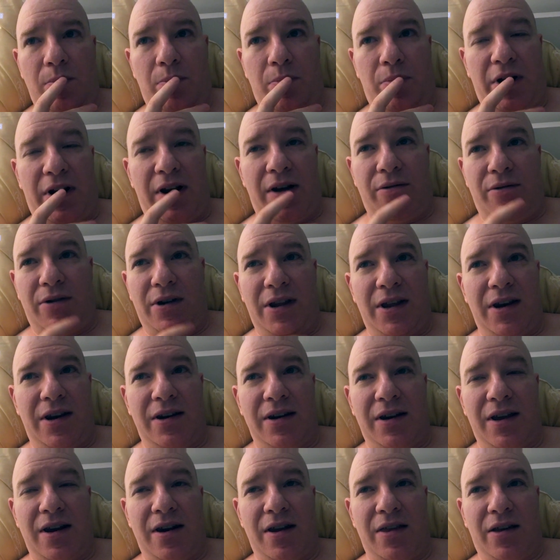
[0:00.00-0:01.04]
But I really
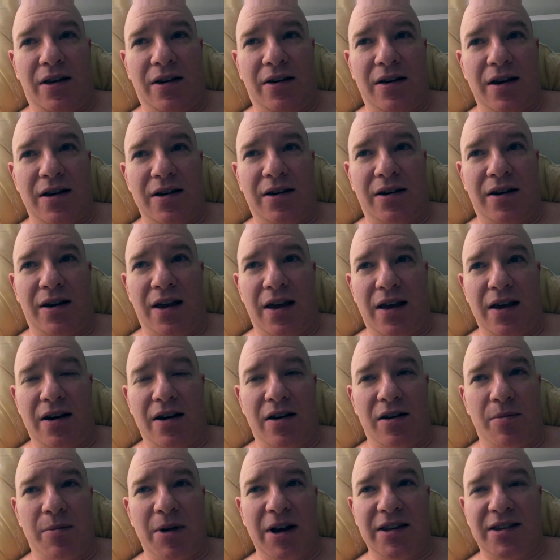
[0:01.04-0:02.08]
didn't get anything done today.
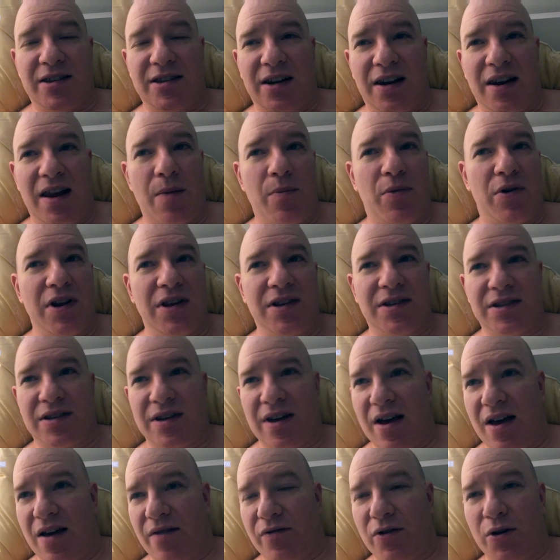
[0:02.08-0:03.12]
None of my celebrity
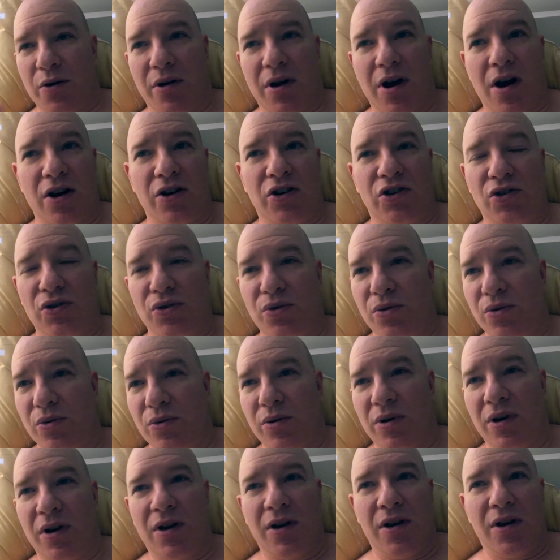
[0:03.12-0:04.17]
stuff, no
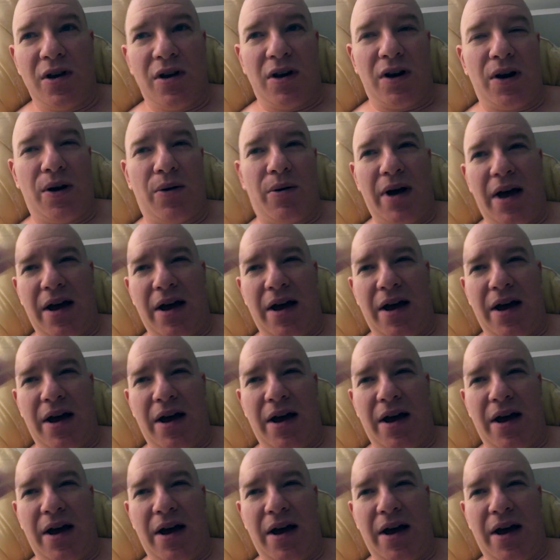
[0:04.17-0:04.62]
cartoon, no